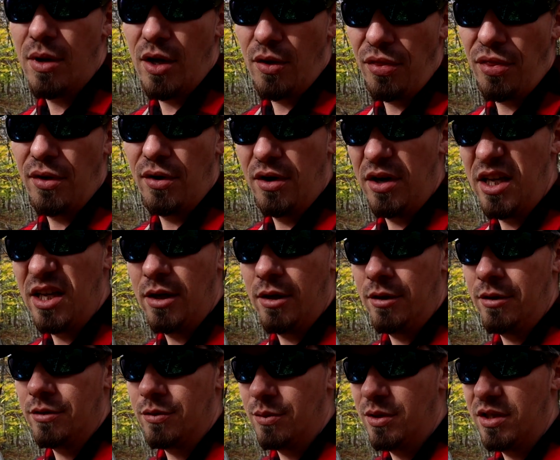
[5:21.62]
about 30
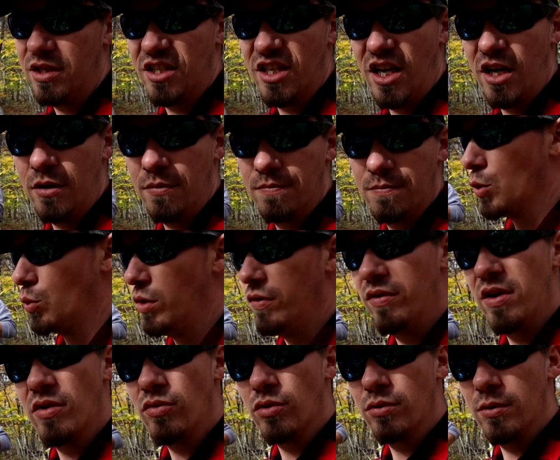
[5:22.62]
years, we'd say. We've
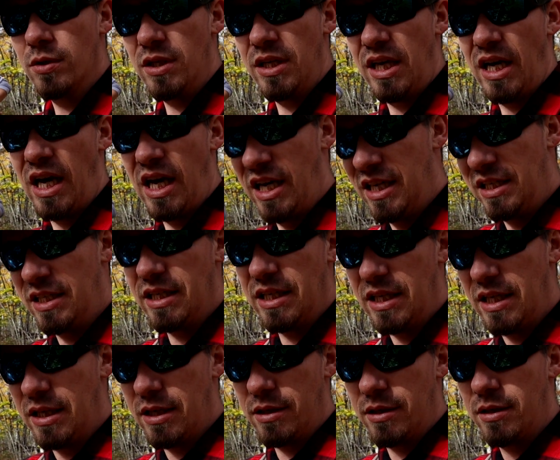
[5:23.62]
never really hunted
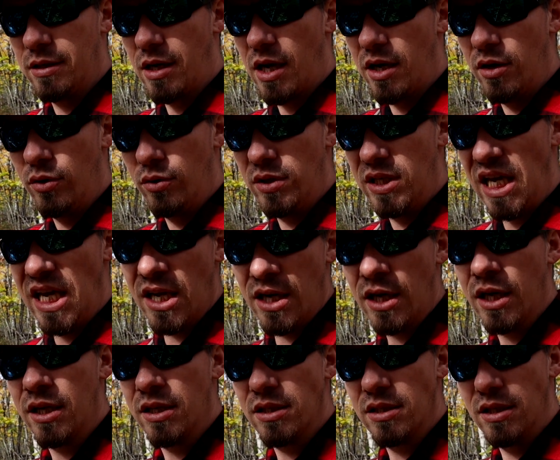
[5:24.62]
it. I know Dan
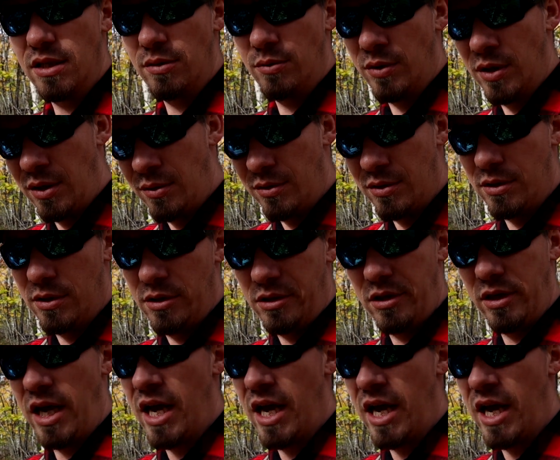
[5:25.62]
hunted it when he was a little